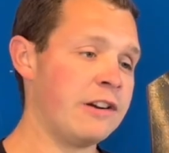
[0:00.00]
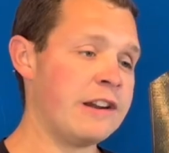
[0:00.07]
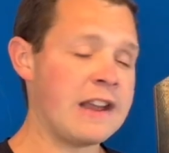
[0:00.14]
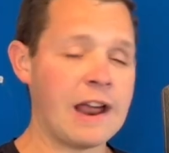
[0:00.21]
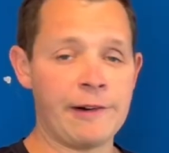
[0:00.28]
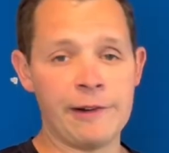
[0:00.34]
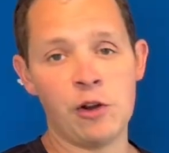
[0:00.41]
and
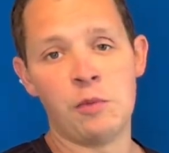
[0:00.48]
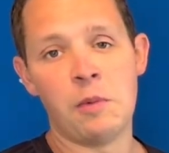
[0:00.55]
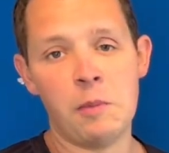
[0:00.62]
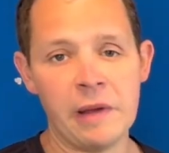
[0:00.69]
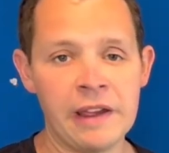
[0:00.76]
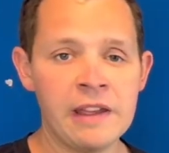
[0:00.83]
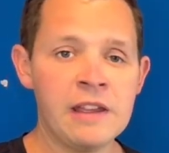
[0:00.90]
narrow it up a
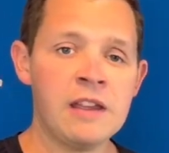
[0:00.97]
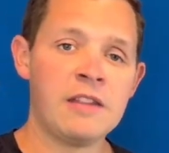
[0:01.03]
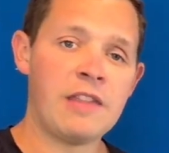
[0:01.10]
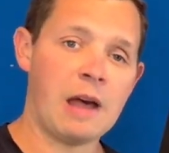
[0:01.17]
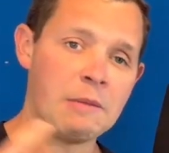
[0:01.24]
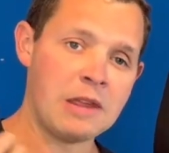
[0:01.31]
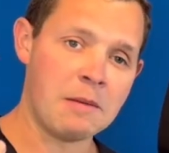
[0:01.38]
bit,
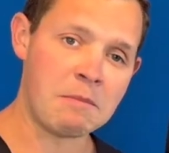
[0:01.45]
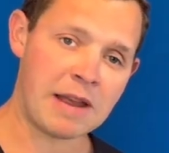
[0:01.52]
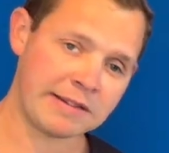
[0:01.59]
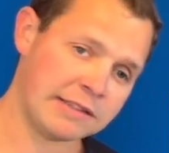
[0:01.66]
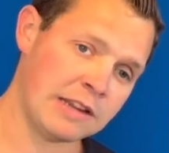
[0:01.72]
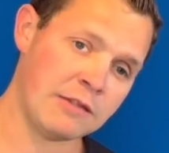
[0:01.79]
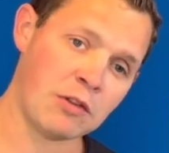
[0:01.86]
that'll be a
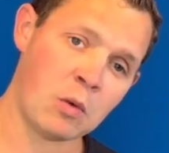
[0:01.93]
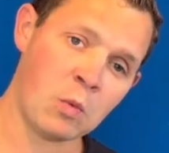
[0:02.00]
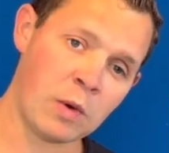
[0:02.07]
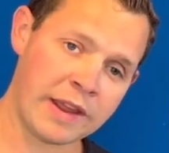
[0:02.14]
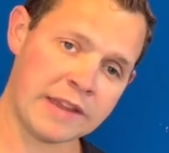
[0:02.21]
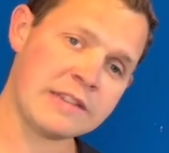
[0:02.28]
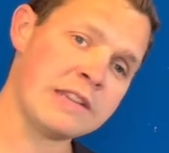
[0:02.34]
massive
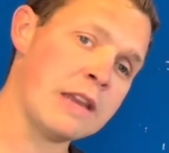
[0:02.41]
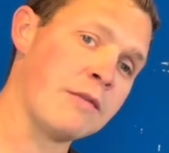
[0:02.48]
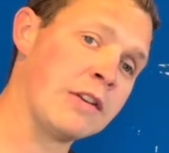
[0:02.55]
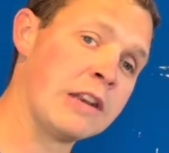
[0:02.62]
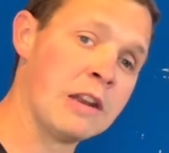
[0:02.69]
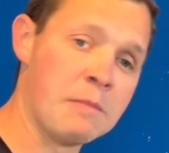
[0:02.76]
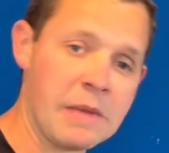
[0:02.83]
weight
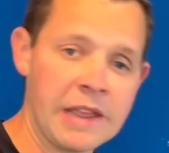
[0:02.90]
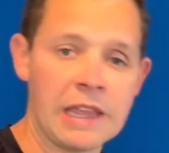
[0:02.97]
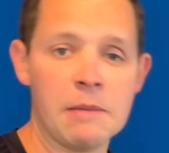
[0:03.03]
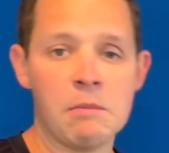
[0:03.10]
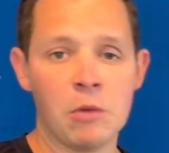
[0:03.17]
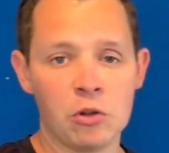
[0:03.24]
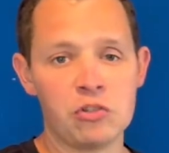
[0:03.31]
saving and make it
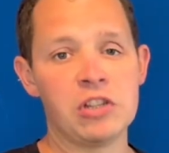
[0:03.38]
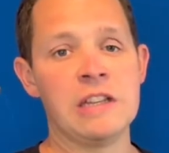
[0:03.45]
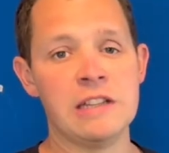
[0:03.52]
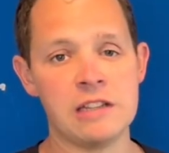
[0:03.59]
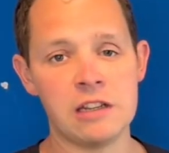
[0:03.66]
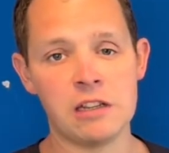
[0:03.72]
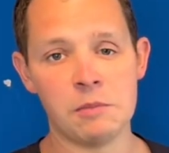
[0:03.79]
much
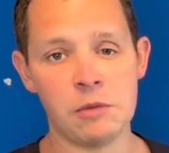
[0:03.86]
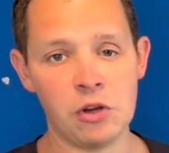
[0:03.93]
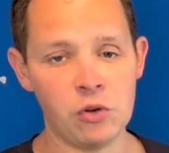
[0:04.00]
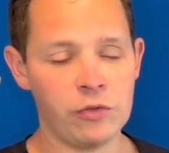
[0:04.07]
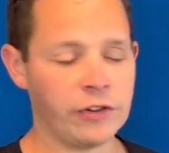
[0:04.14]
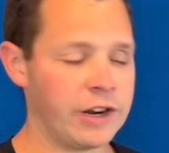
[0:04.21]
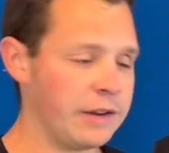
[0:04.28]
easier to
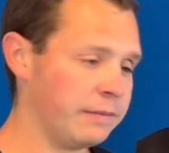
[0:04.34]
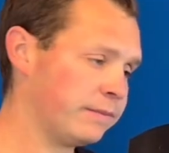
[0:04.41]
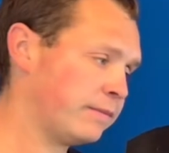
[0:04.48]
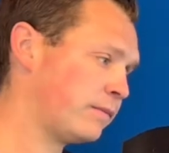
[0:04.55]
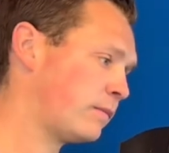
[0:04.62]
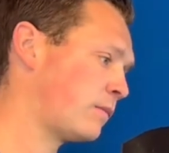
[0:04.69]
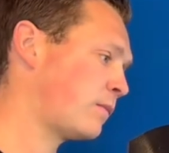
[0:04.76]
maneuver in.
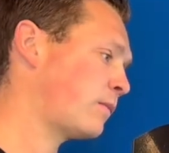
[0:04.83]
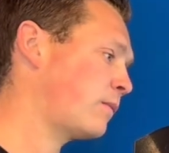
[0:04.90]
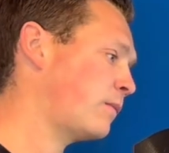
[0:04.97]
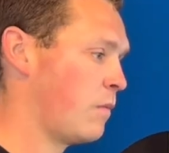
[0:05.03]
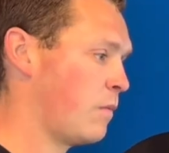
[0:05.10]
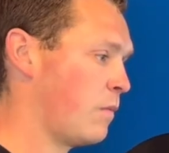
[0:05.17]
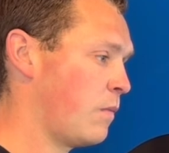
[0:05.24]

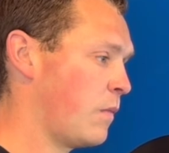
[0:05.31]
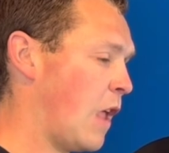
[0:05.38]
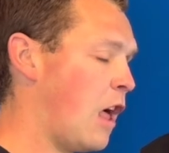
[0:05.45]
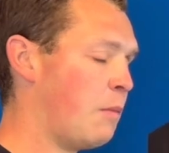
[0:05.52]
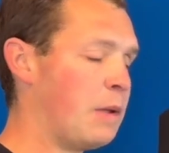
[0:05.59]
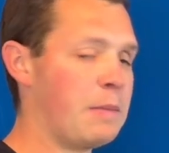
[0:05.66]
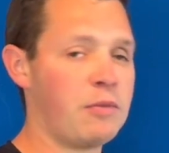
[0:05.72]

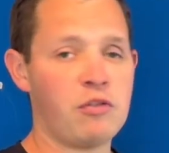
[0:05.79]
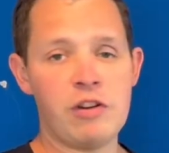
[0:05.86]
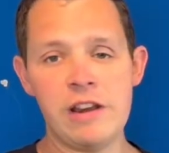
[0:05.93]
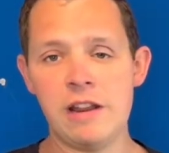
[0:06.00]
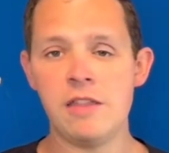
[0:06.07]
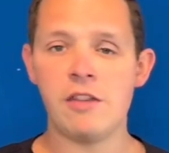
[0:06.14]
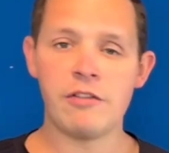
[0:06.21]
I'll be
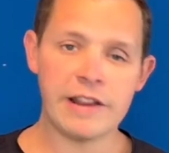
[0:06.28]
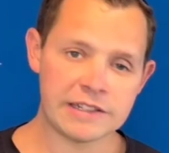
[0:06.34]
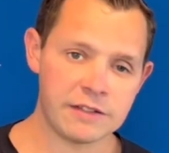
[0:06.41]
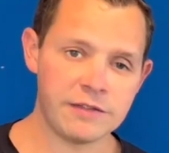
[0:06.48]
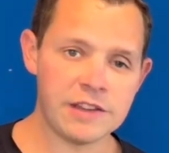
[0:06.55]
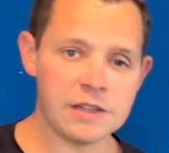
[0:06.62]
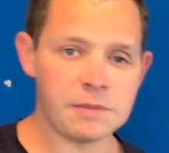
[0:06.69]
printing the rest
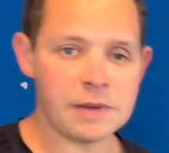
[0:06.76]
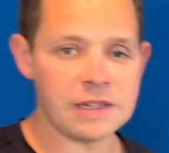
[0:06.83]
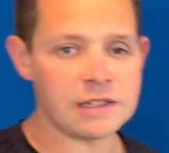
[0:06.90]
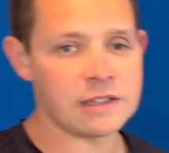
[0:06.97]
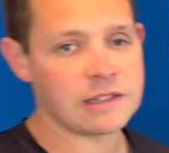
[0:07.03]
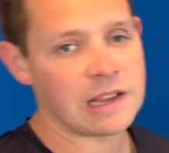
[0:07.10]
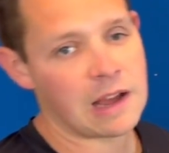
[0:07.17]
of these
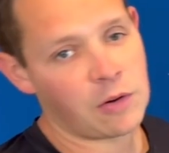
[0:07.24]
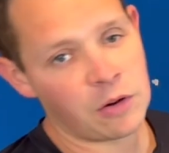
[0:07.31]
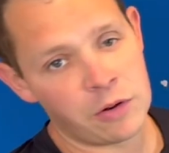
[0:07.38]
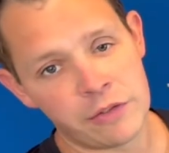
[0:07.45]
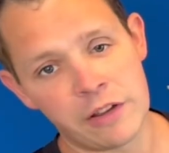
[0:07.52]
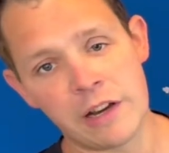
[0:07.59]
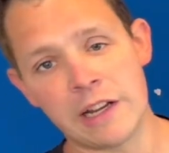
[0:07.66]
pieces out
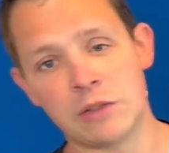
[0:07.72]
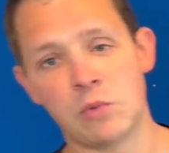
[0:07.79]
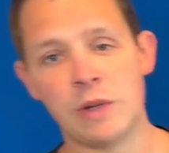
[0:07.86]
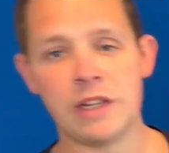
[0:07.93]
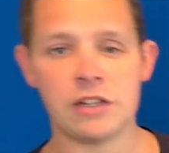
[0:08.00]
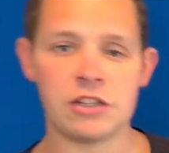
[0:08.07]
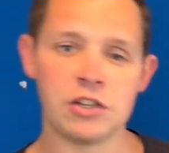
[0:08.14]
over the next
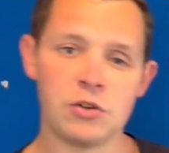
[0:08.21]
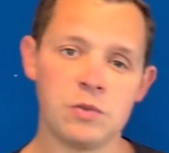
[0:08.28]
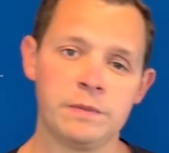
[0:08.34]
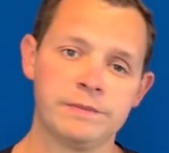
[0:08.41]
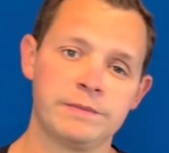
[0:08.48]
week or two.